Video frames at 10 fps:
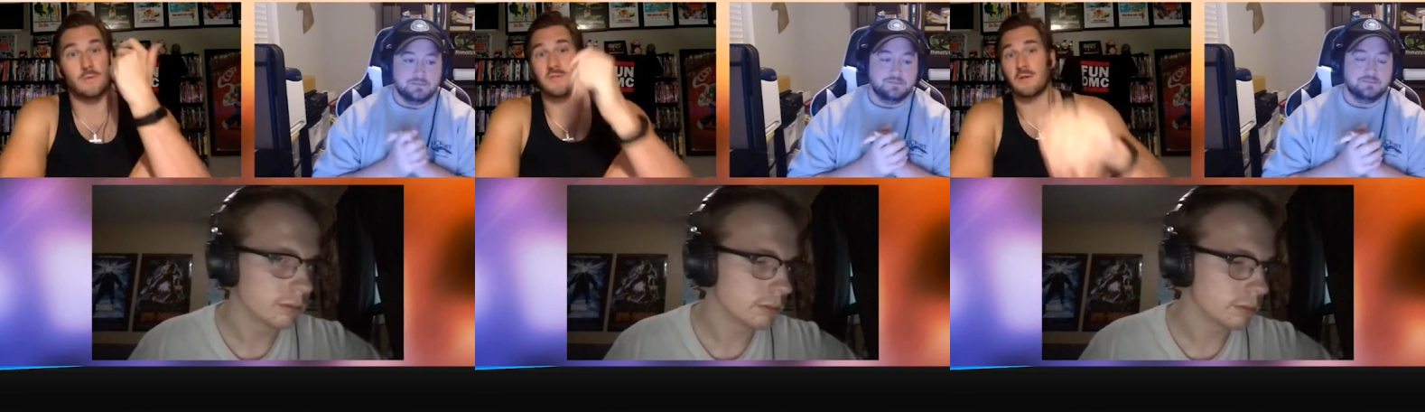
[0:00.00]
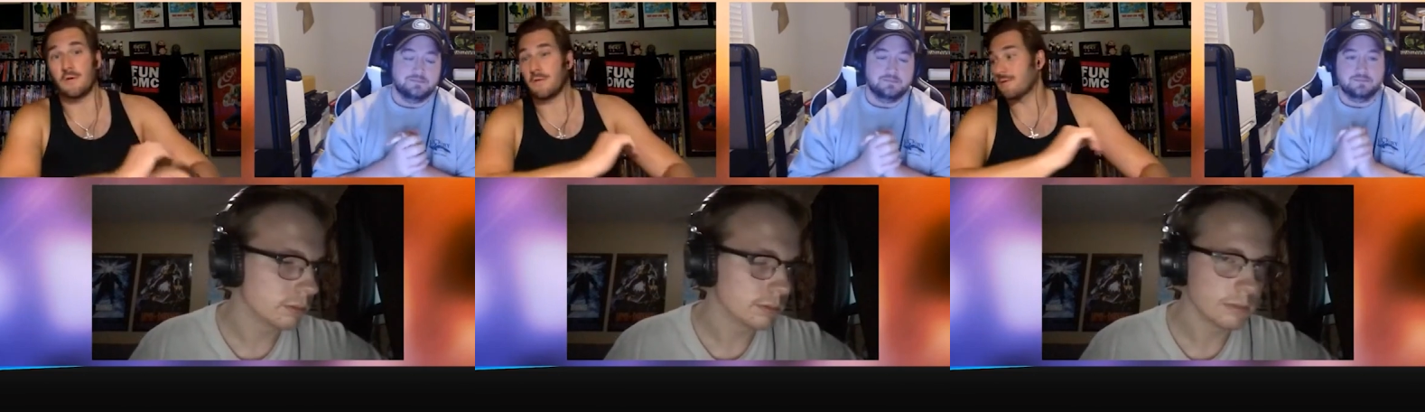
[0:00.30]

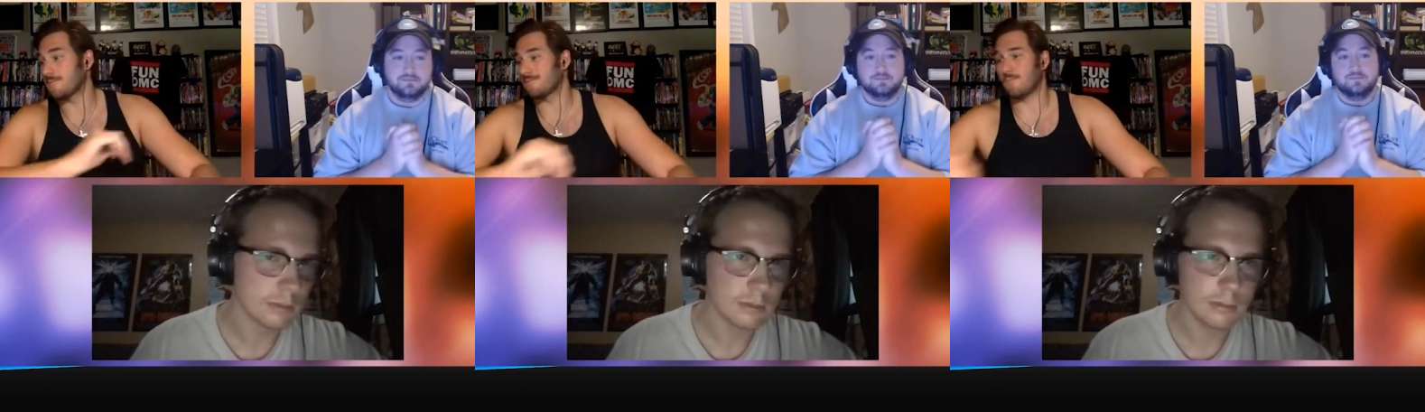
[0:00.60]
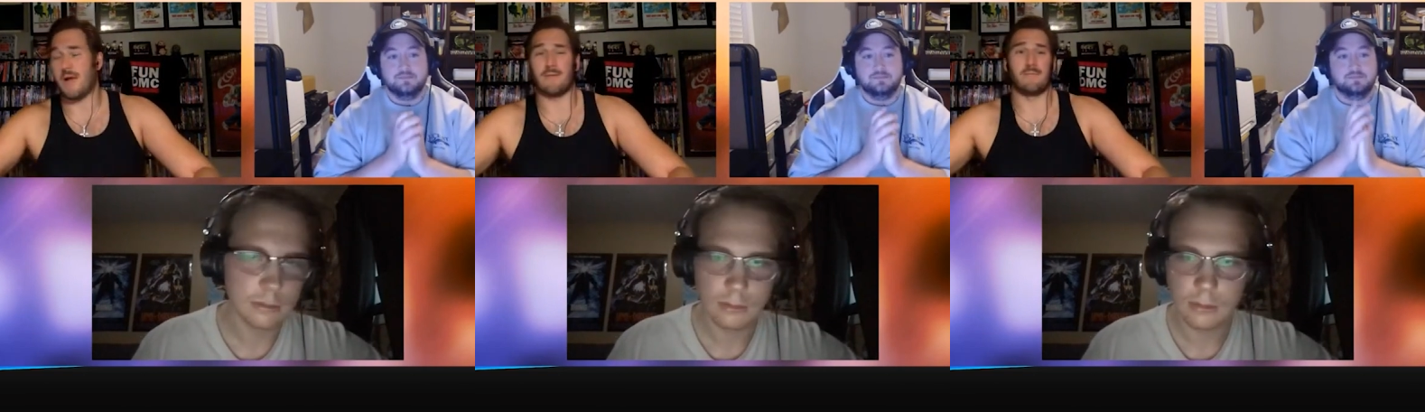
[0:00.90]
Speaker 1: wasn't Arthur.
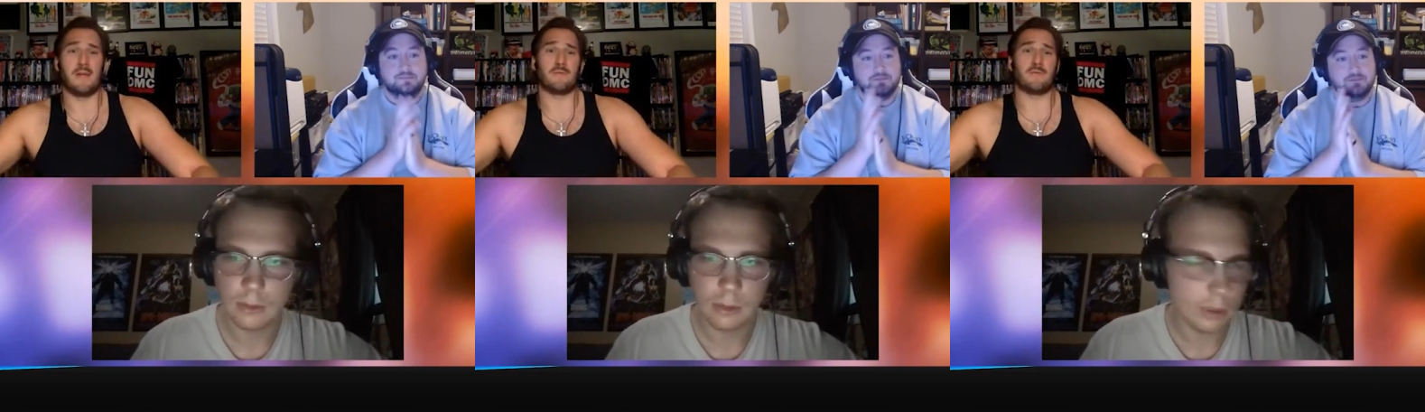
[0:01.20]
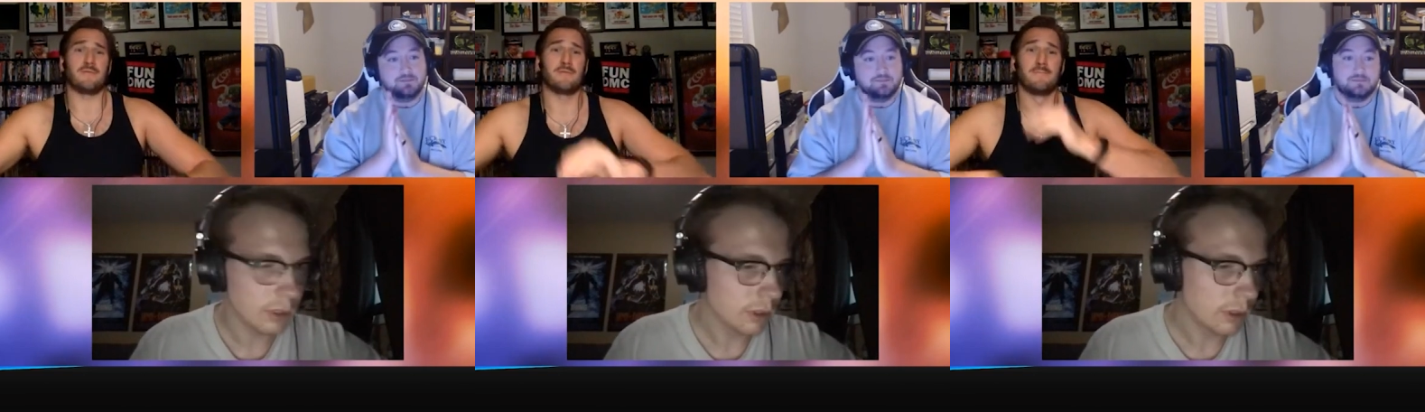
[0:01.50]
Wow, that was
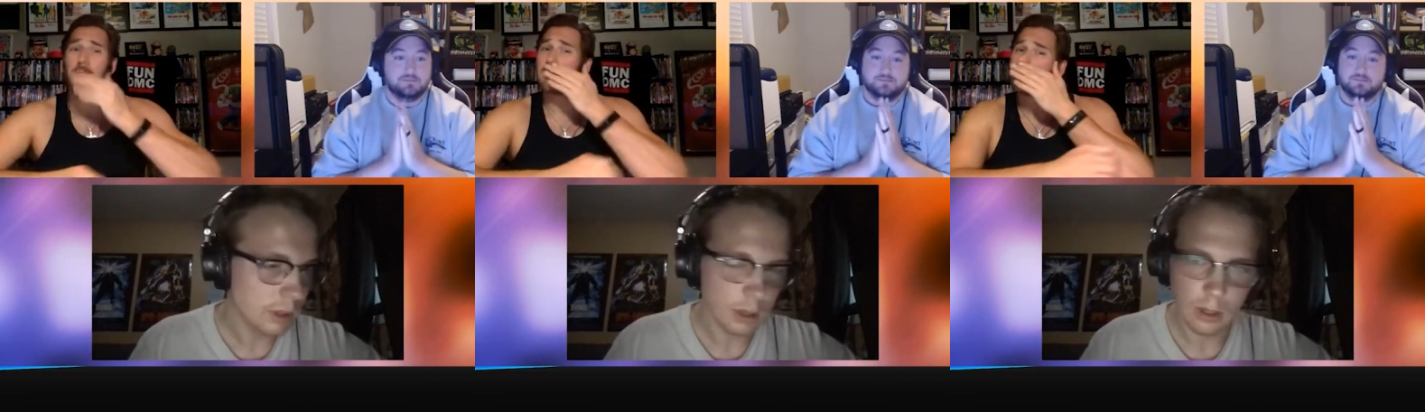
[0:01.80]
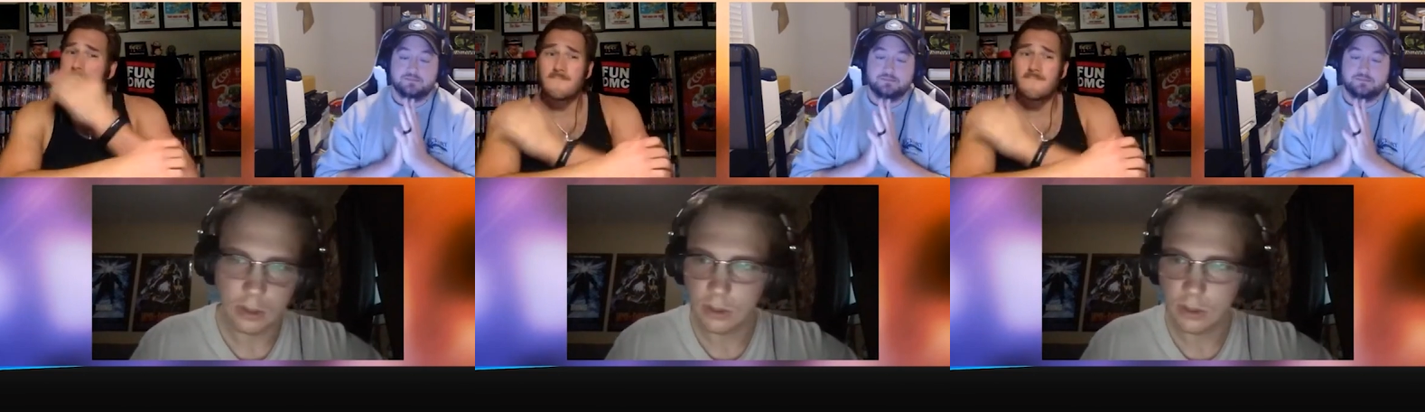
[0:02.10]
rough. All right.